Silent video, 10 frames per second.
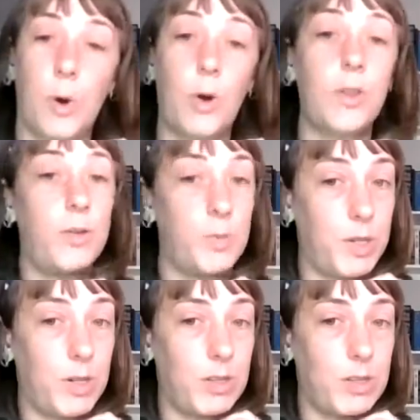for those
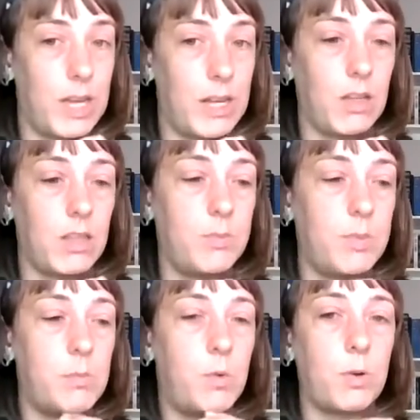birds that are a little
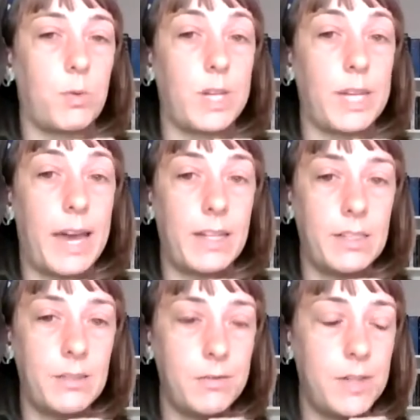bit more
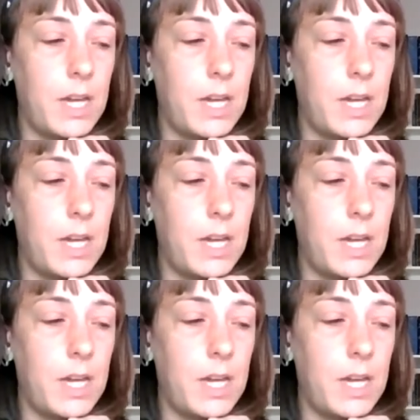reactive,